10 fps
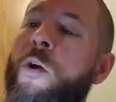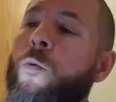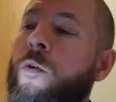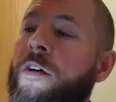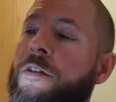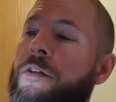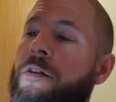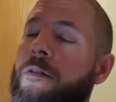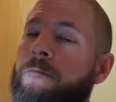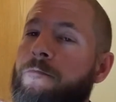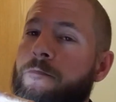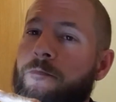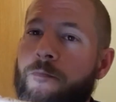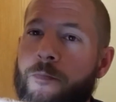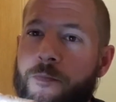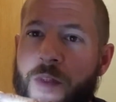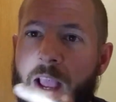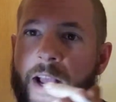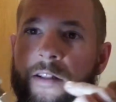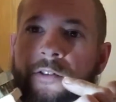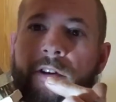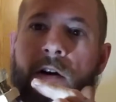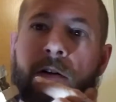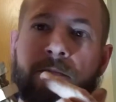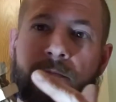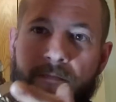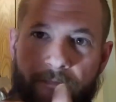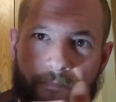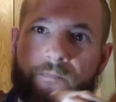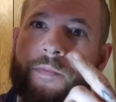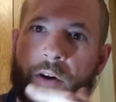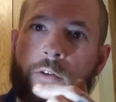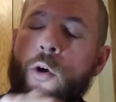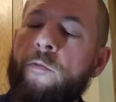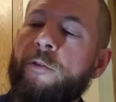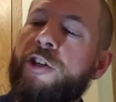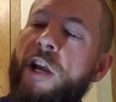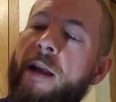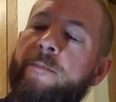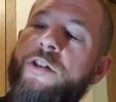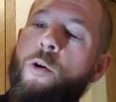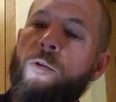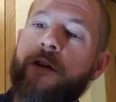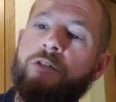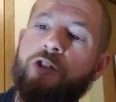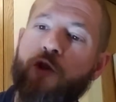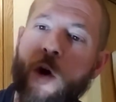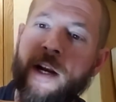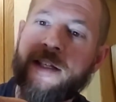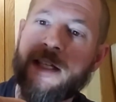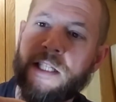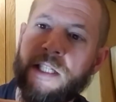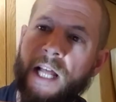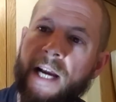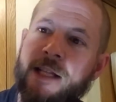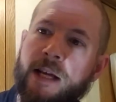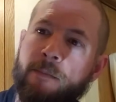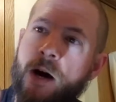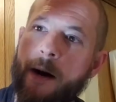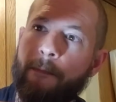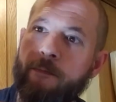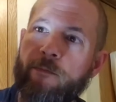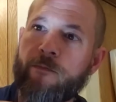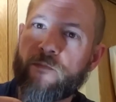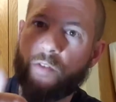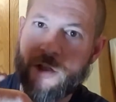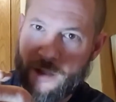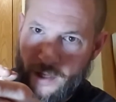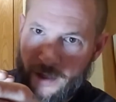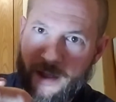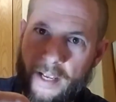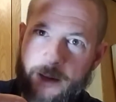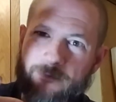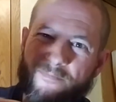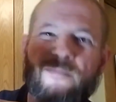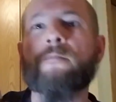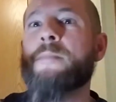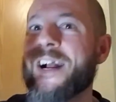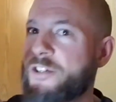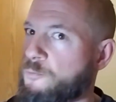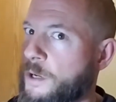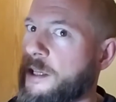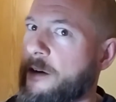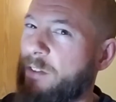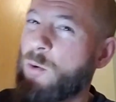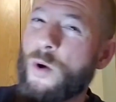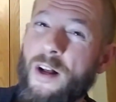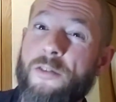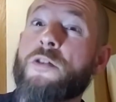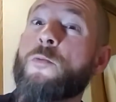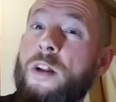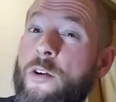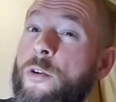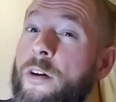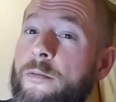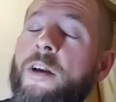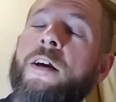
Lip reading: was the antlers they're an oval shape, so trying to line them up so that they match relatively well. So when I go to